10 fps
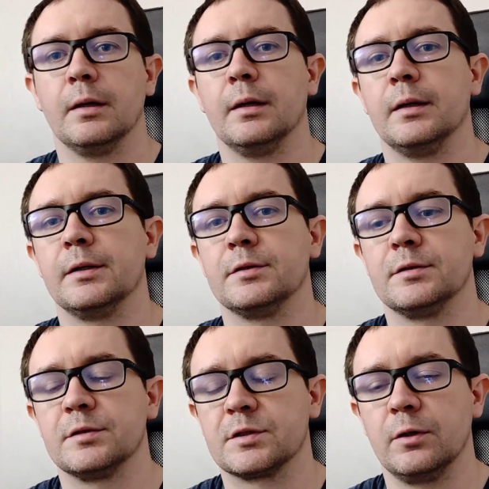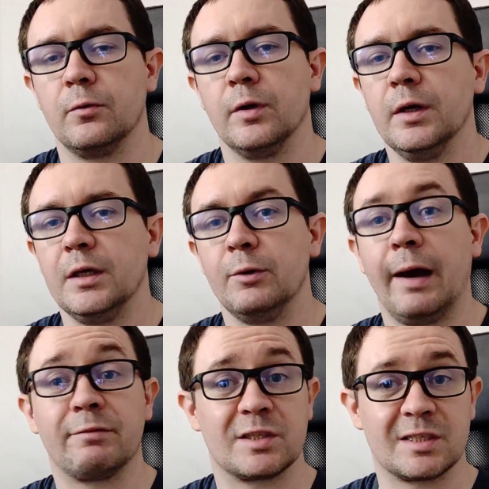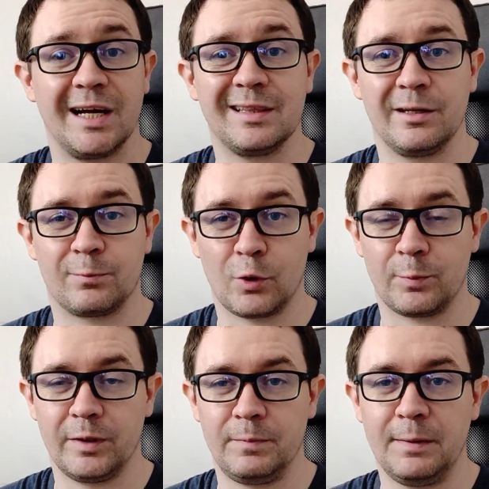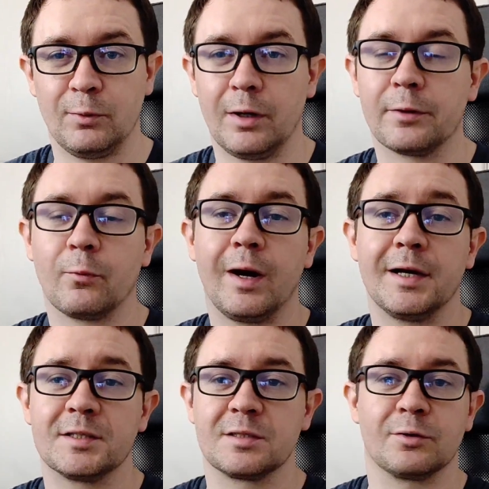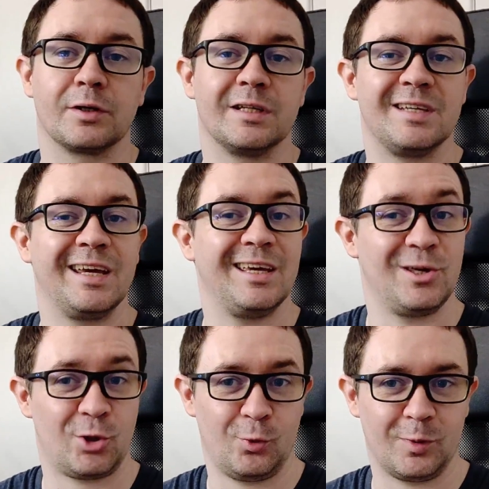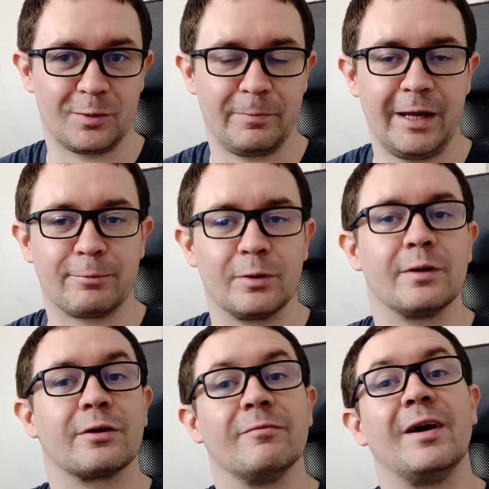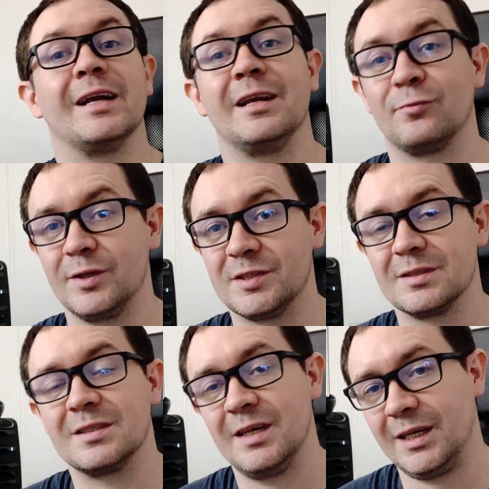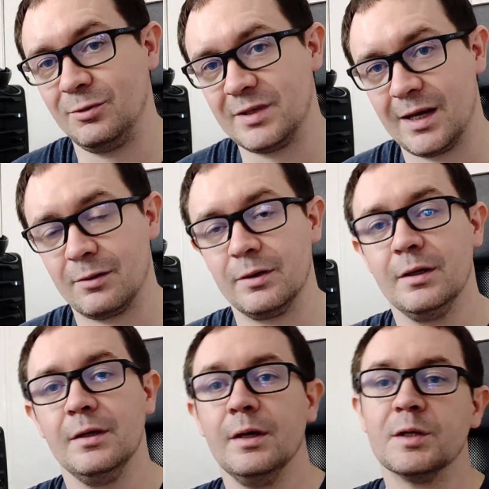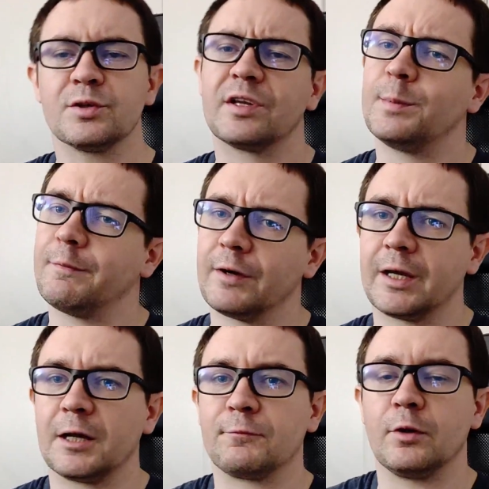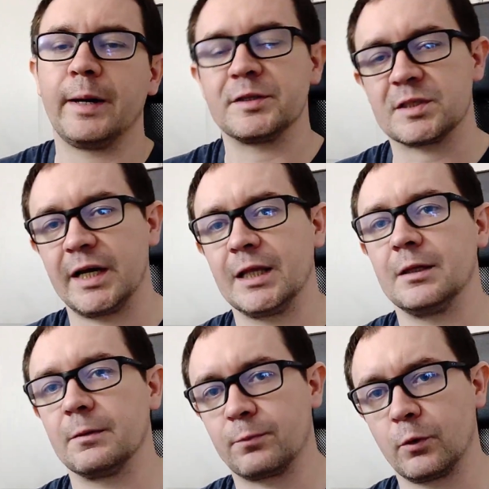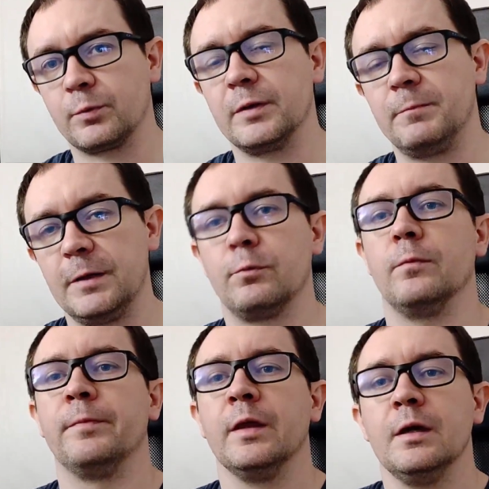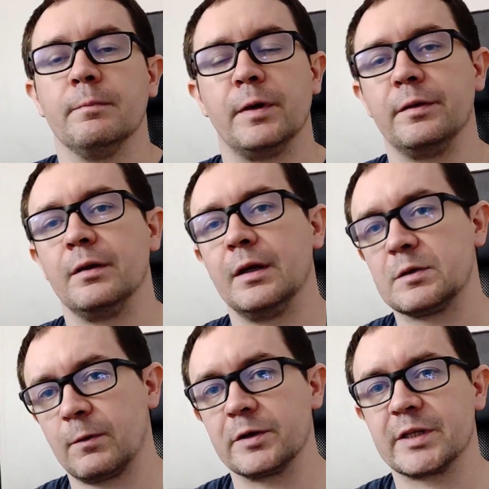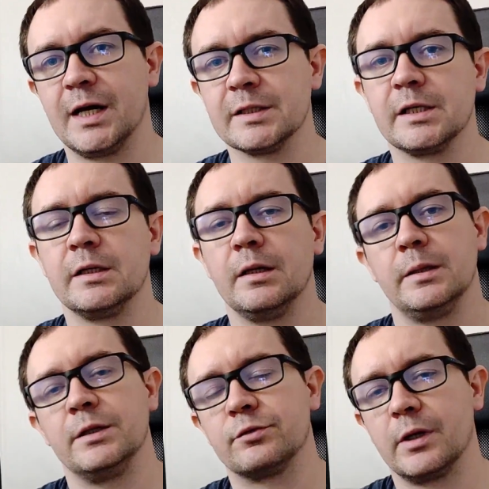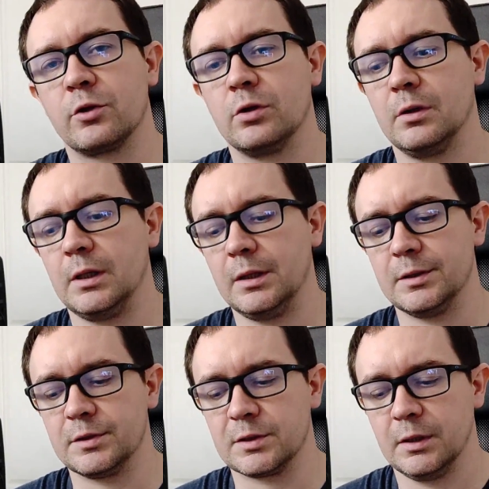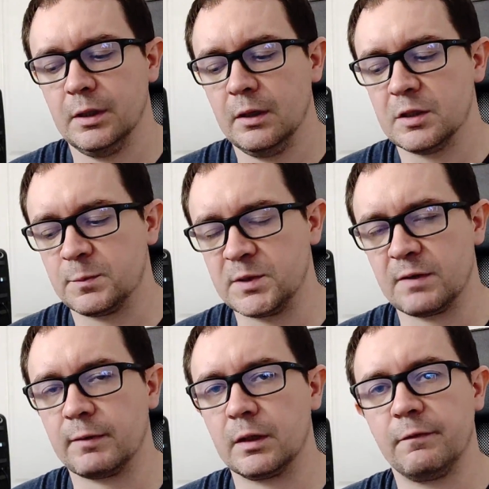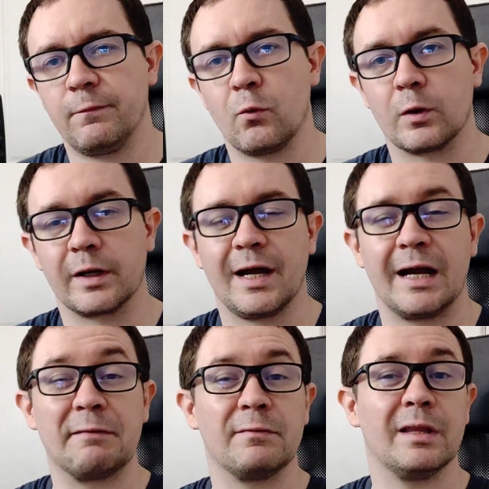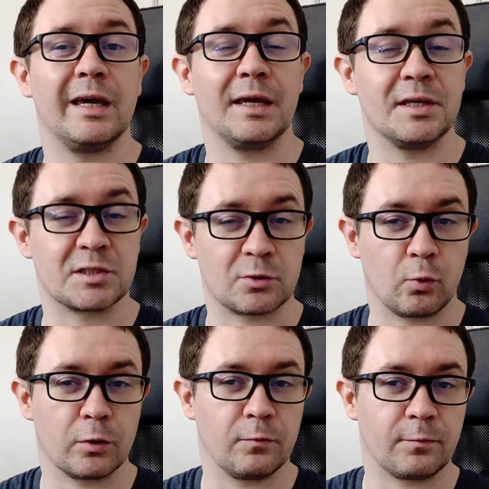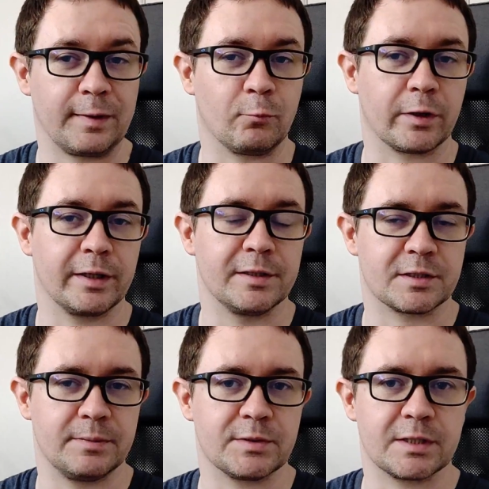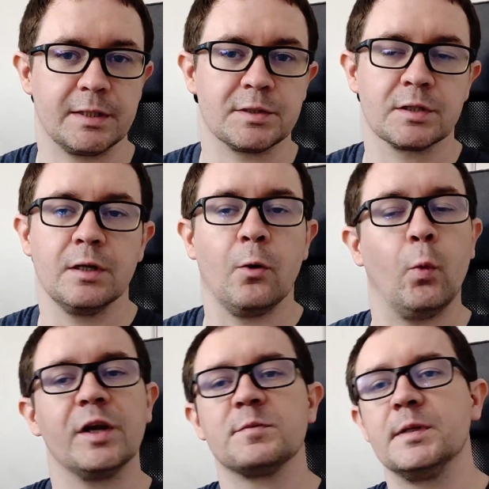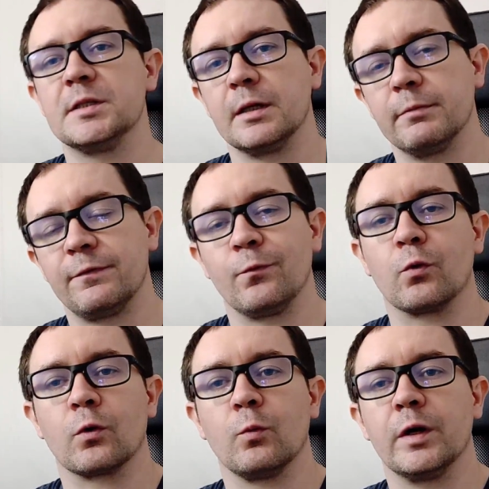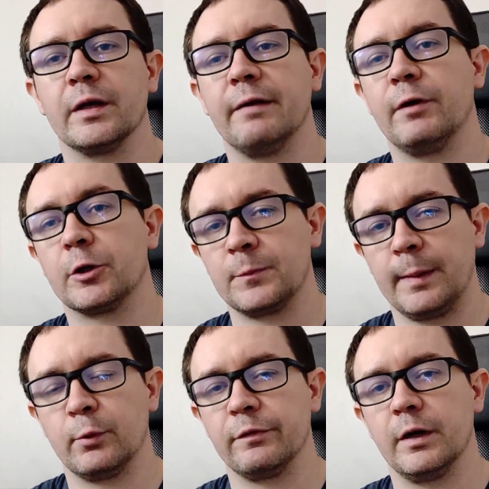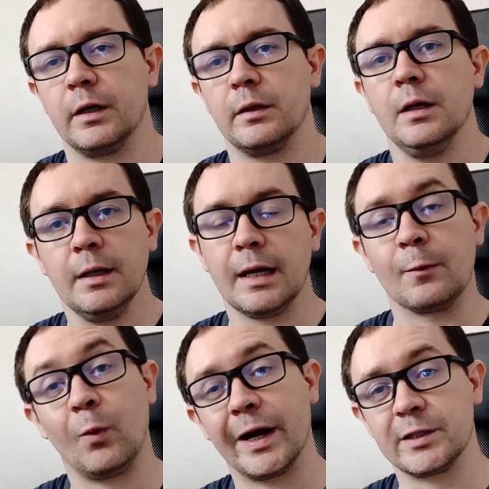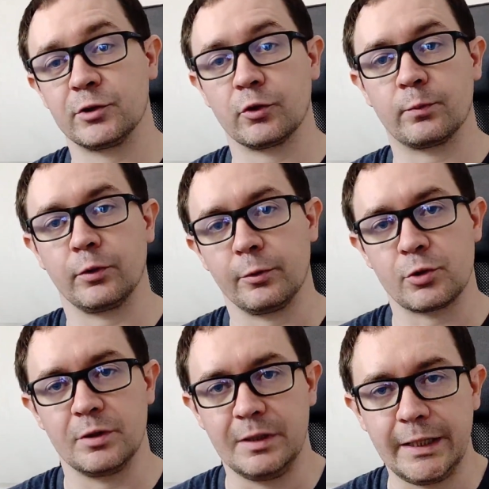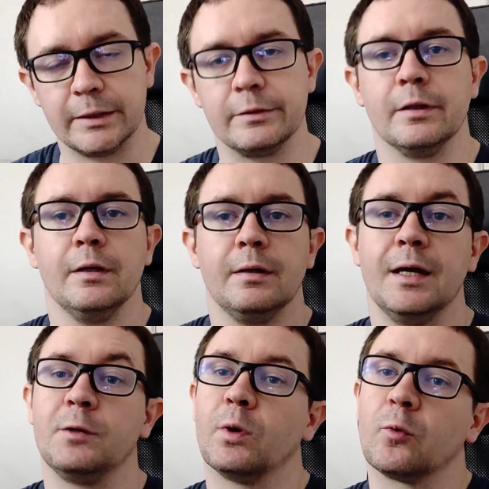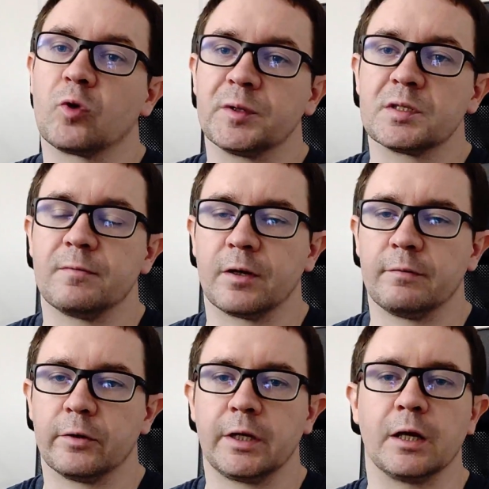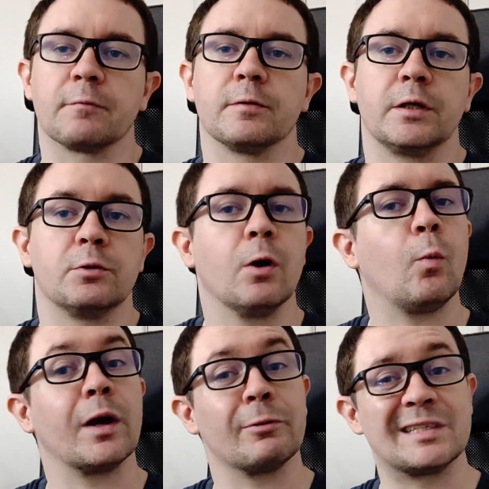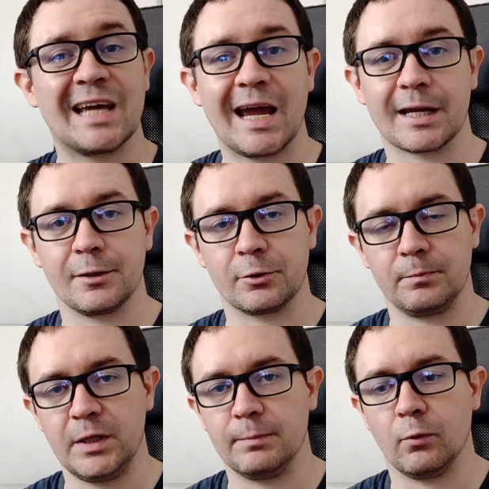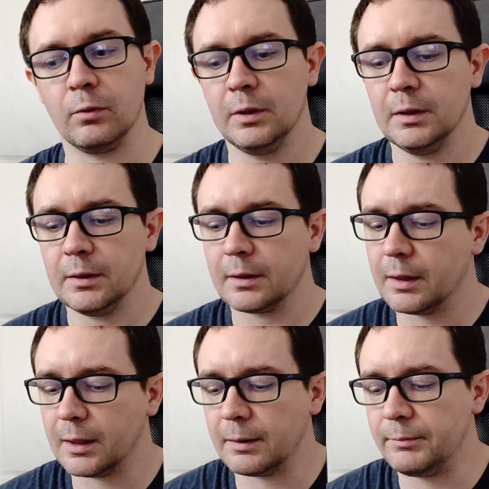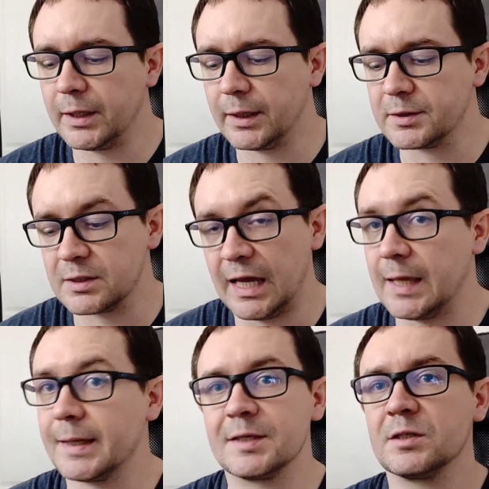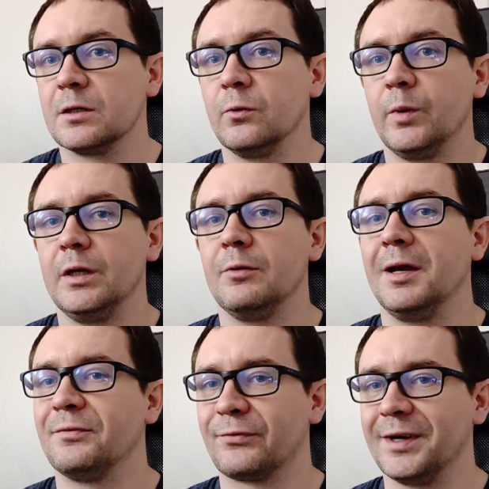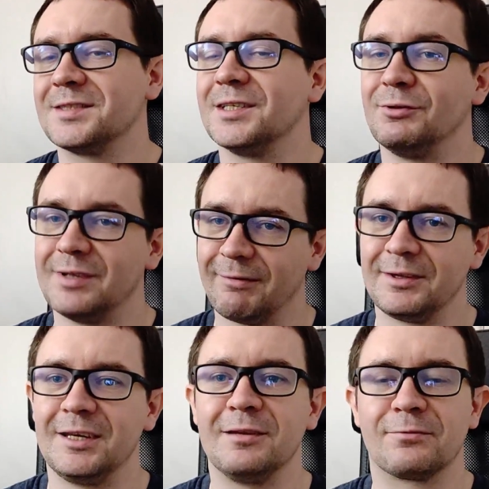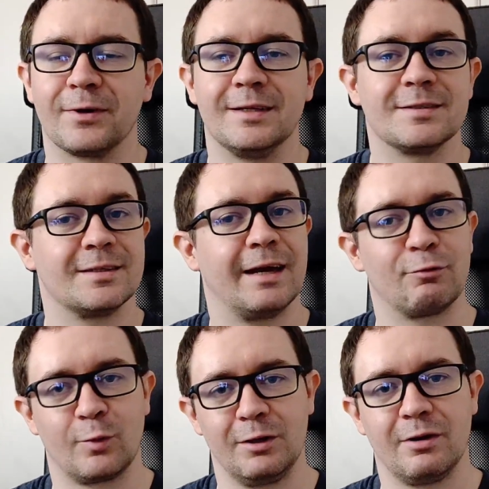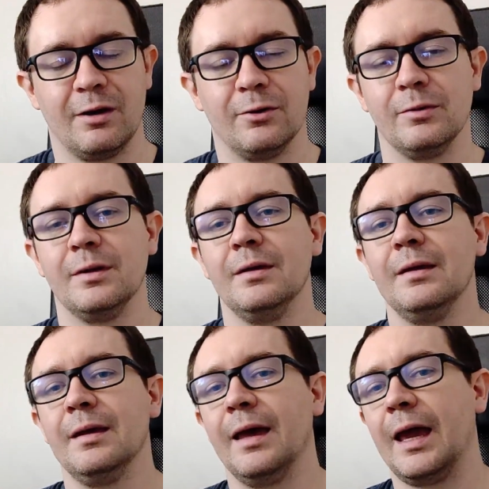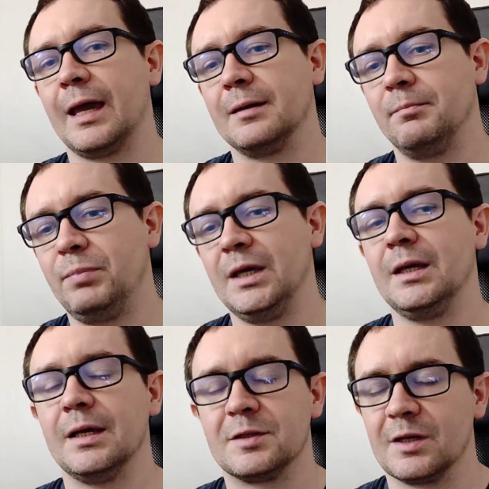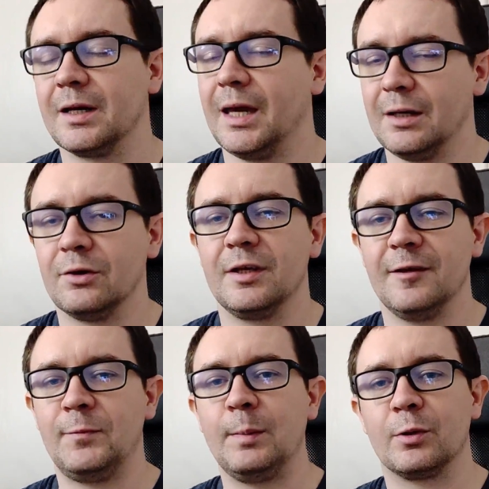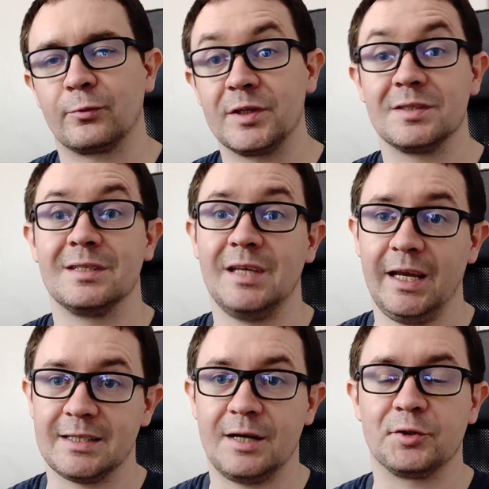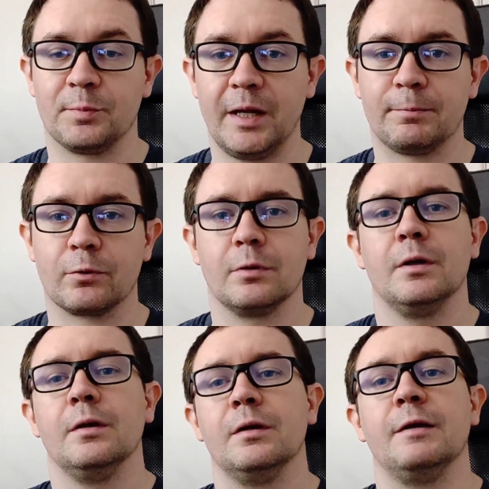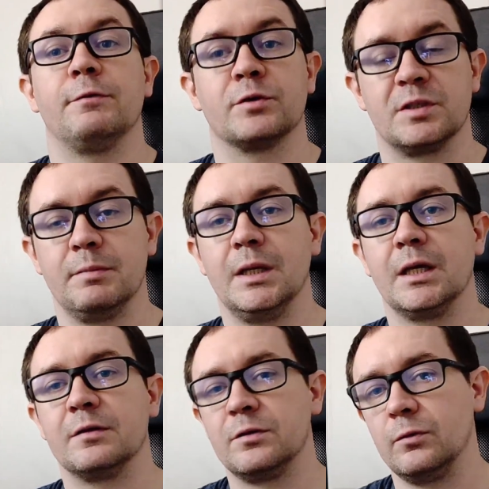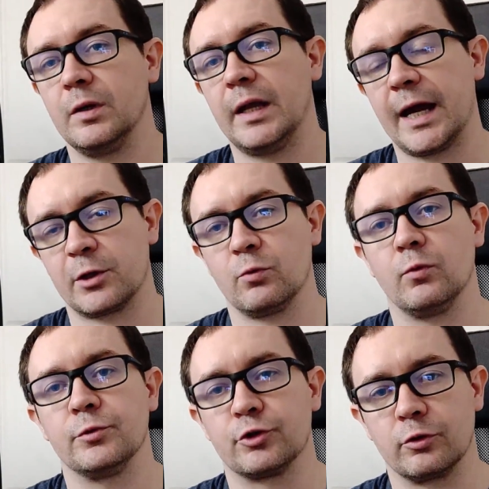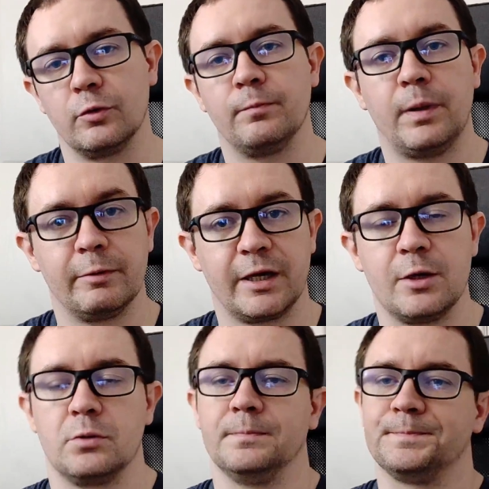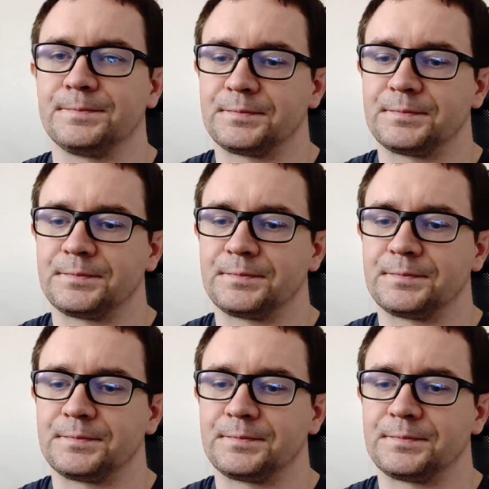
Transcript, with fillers: Uh, so you have to cite the appropriate people, otherwise they're going to take issue with your paper and they're going to find any reason to take you down. So you have to be very careful about citing the appropriate people. But as far as content, the introduction is specifically for kind of laying a historical framework in some sense. What has been done before? What have other people done? And why is your approach needed? And you want to word this very, very carefully. You don't want to attack other people uh, because A, that isn't going to win you any friends, and you definitely need friends everywhere you go. And B, it's again going to give people a reason to take down your paper if you're submitting it to an actual journal publication.